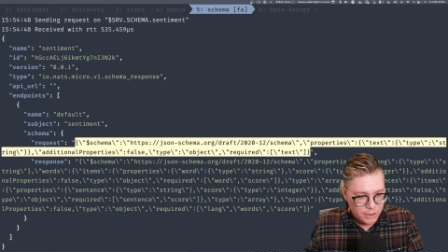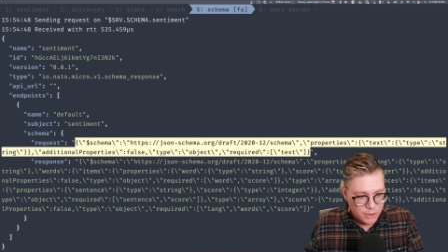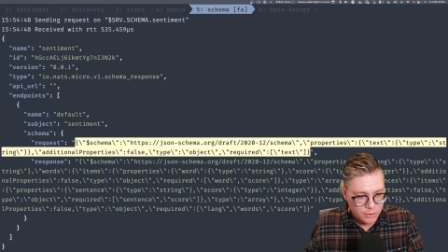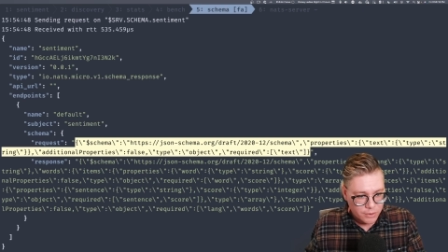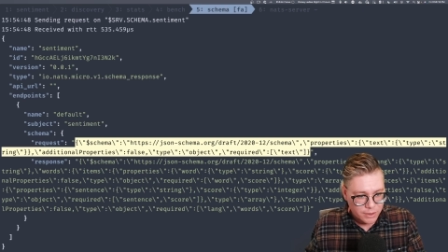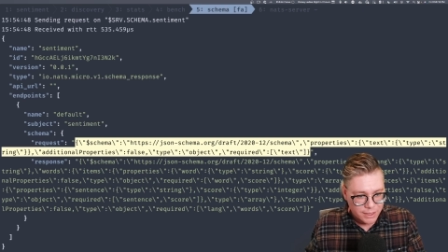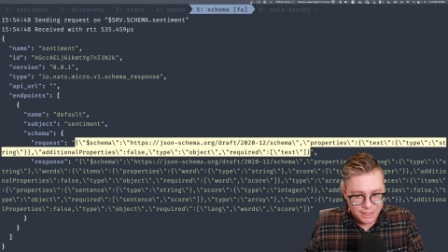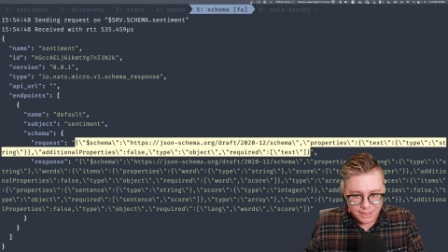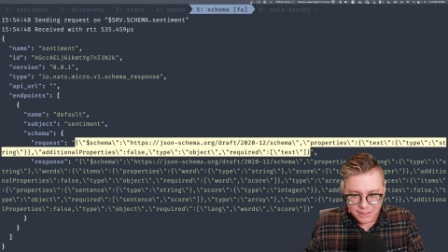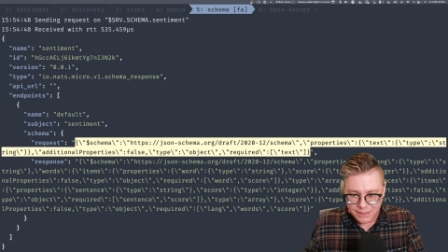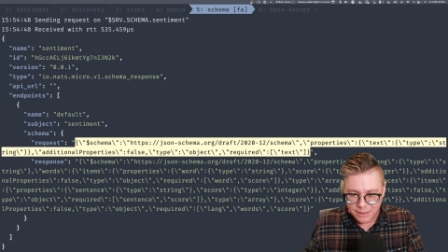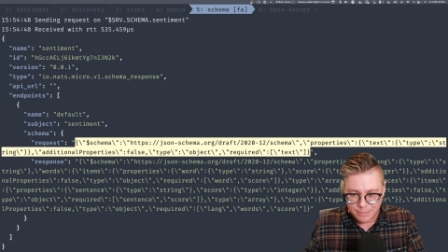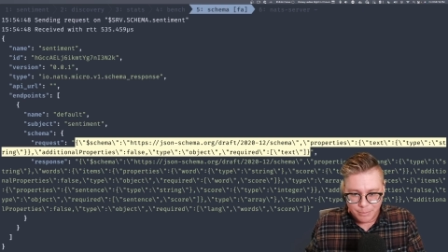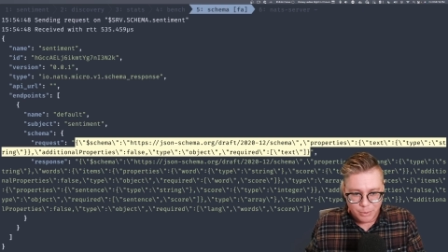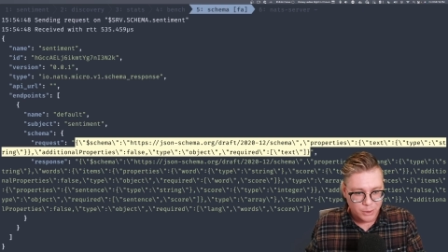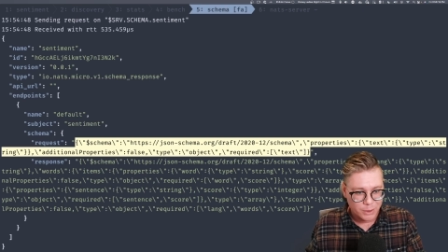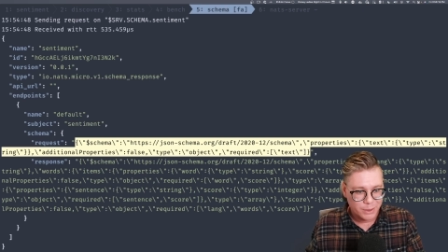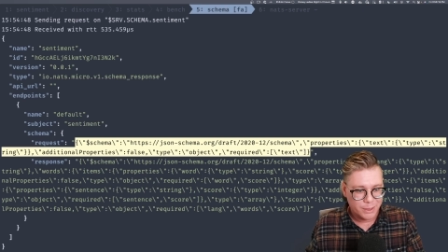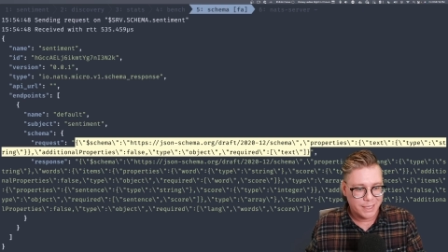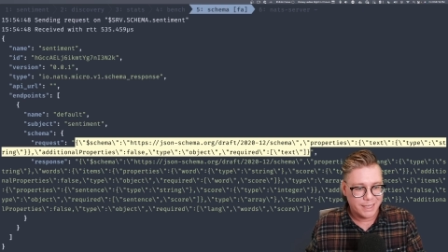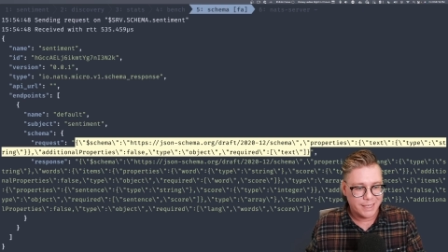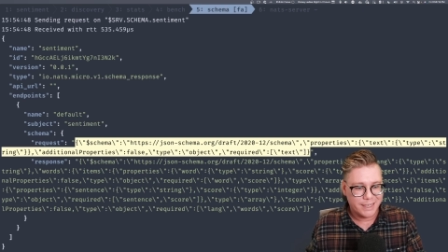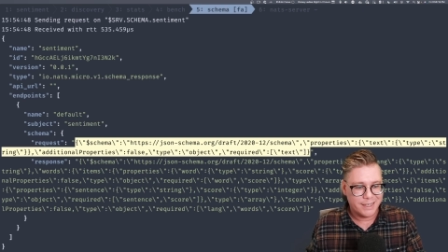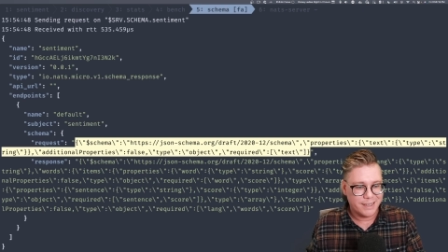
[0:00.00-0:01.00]
You can actually
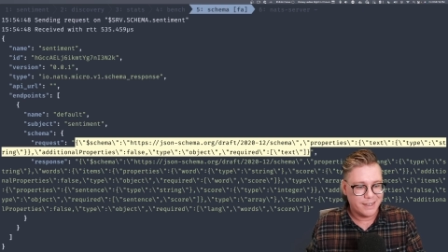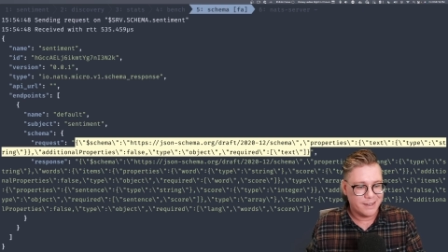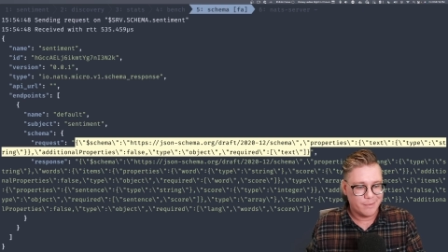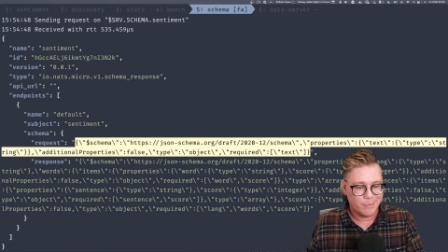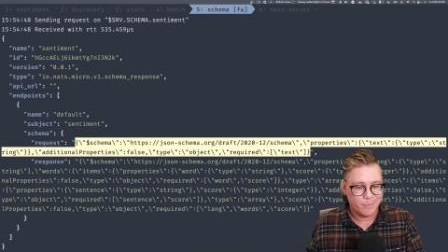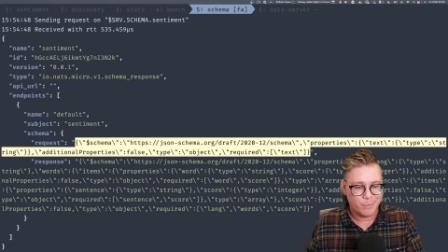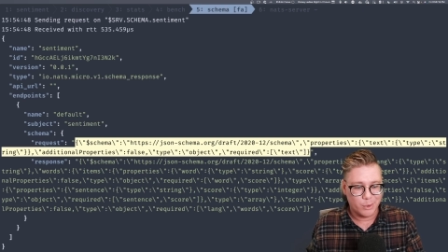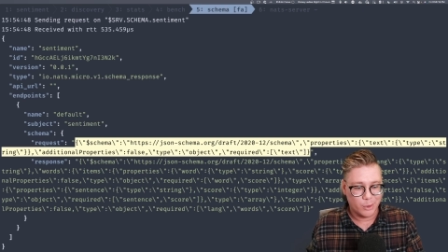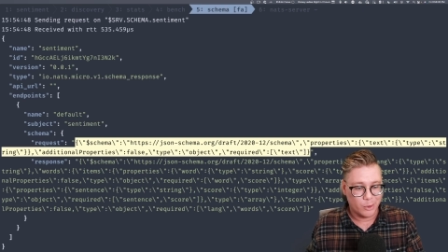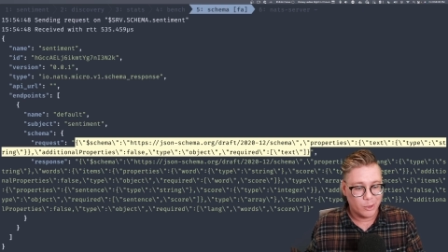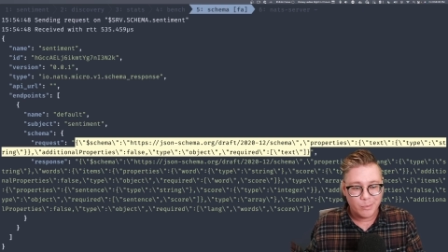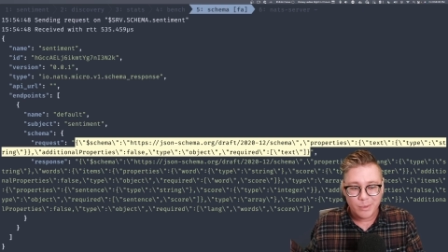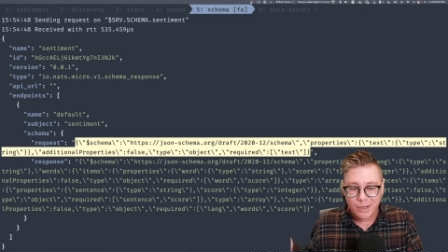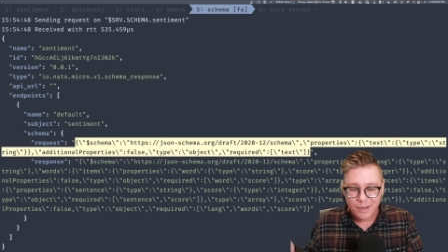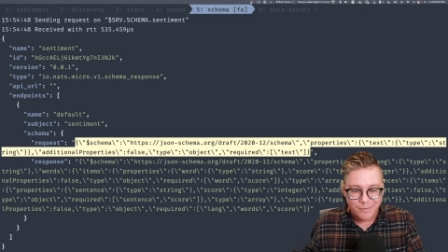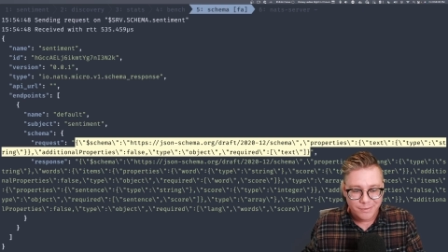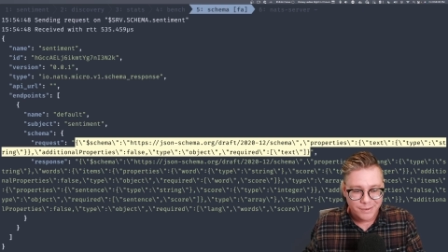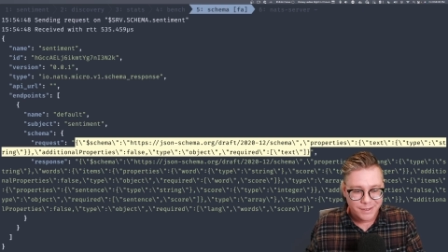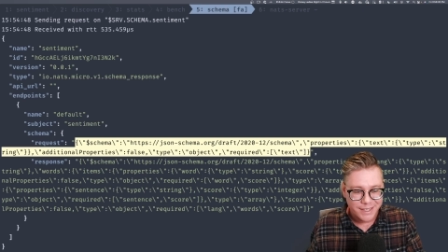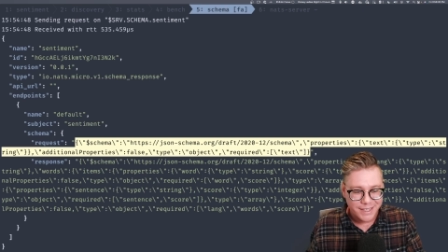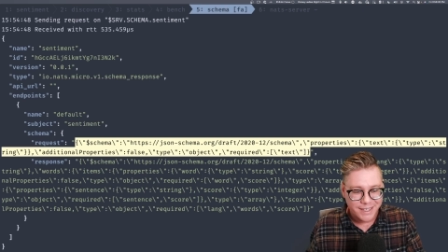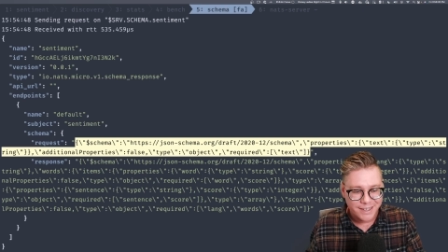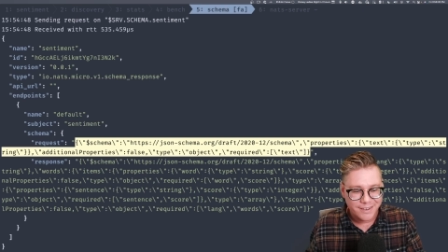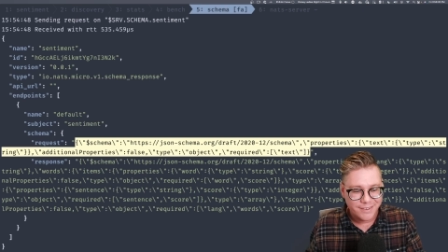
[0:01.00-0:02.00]
put like
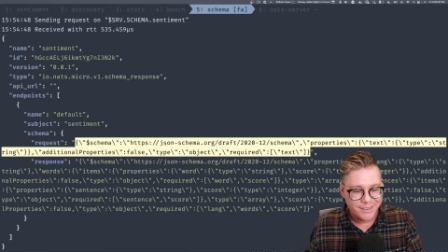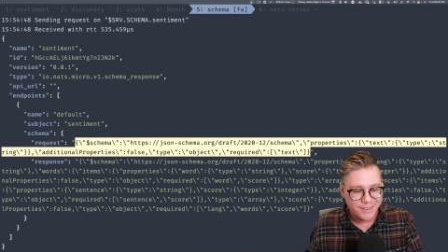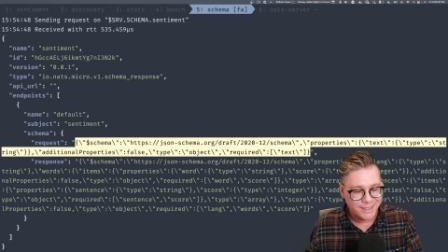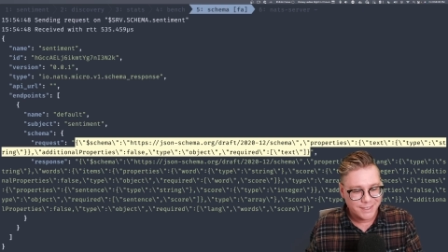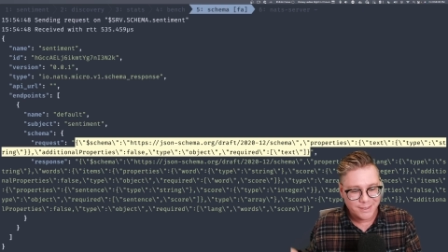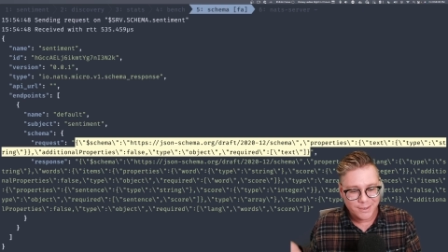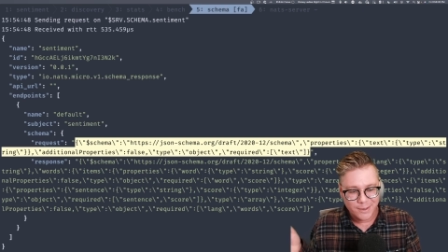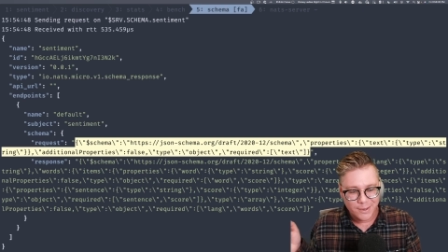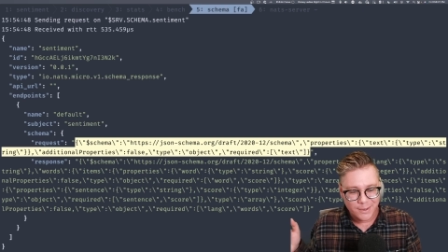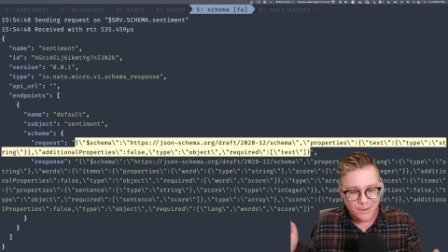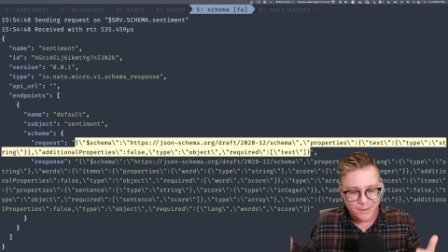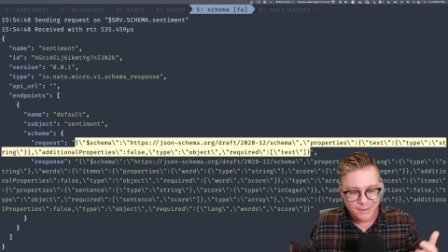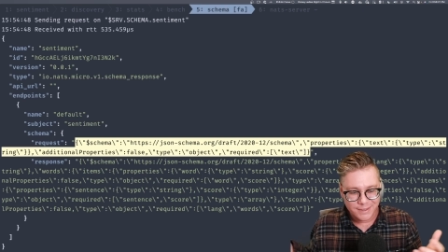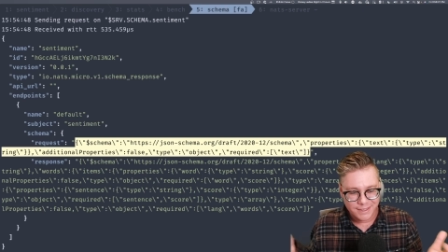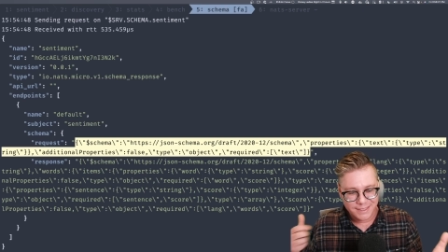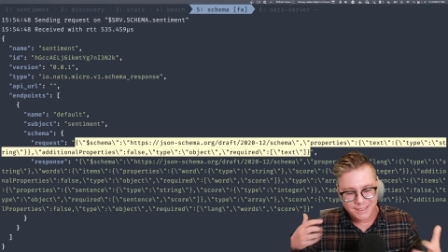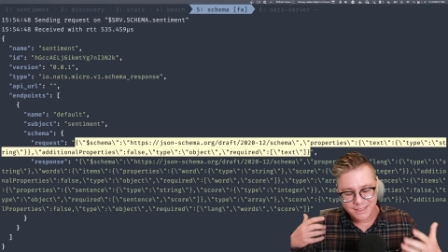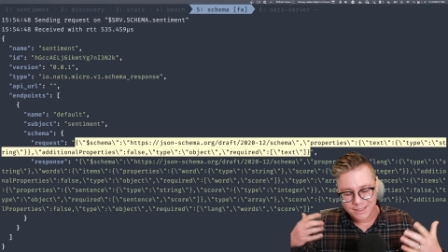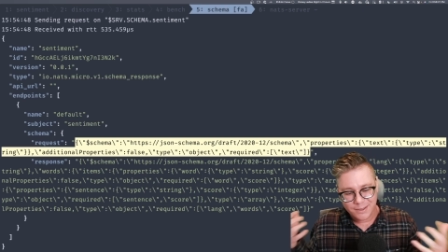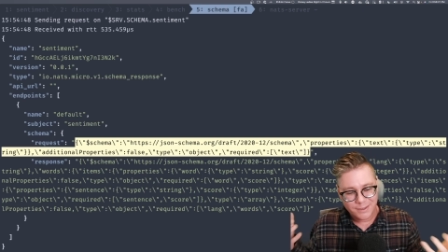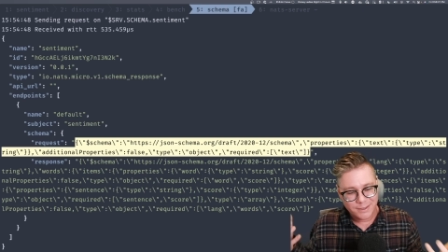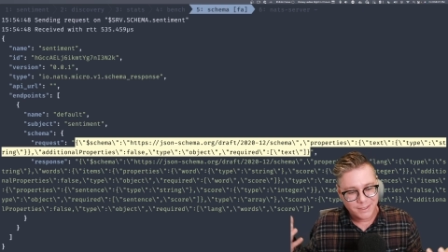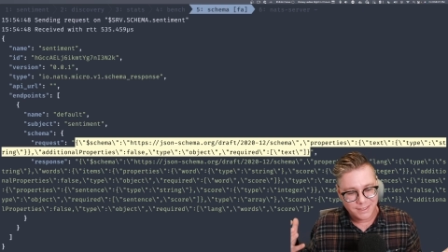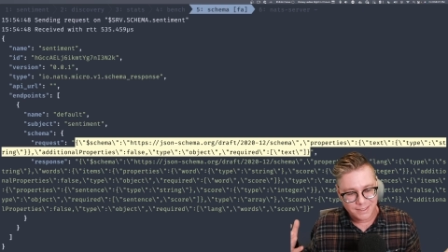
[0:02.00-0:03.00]
protobuf in here. This
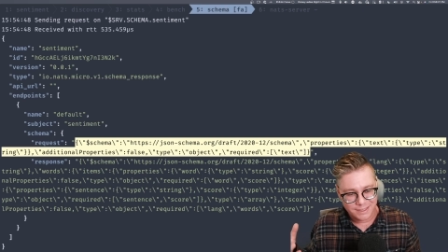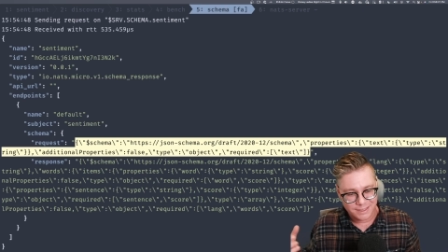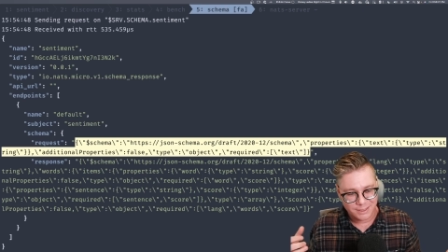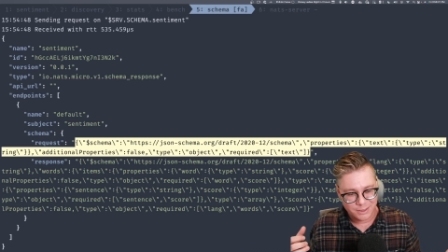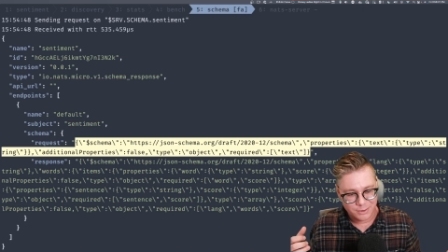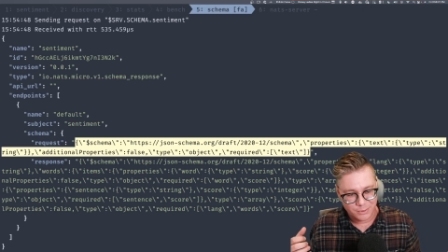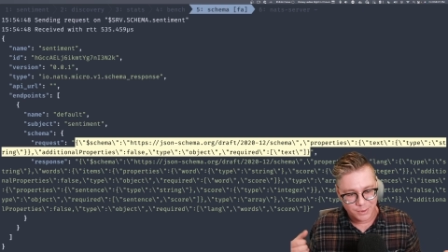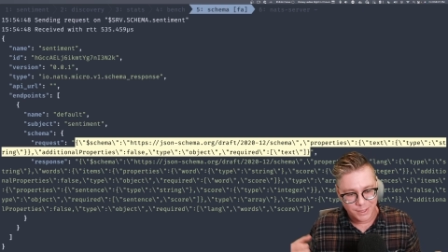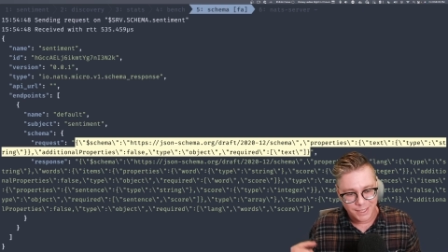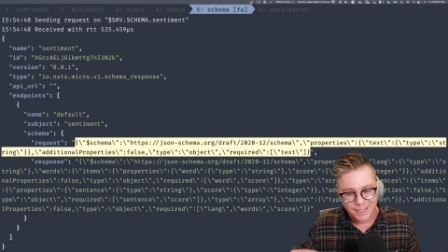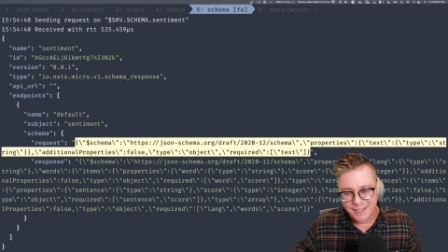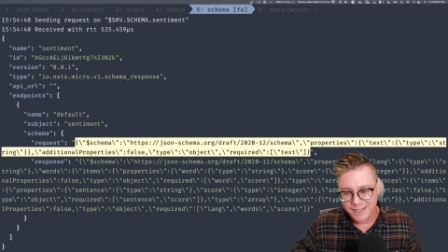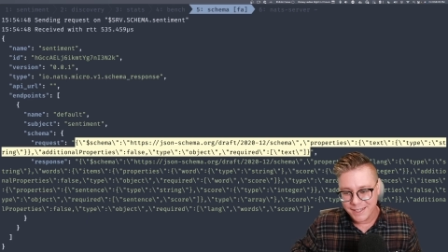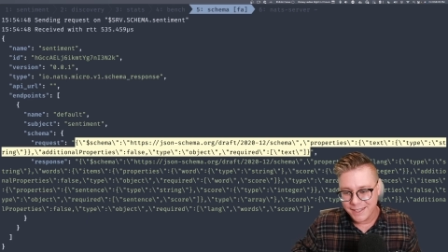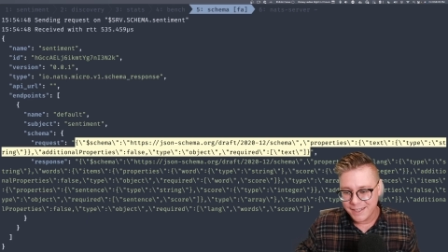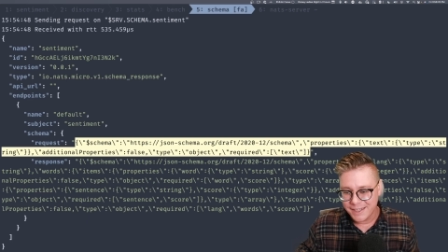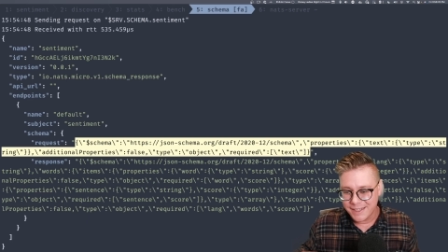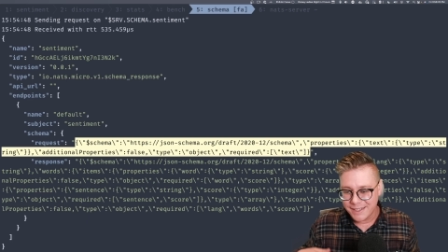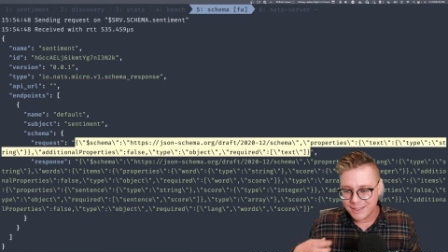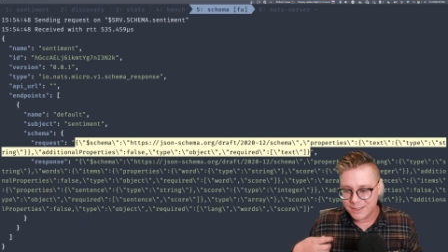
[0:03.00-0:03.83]
is all just a string.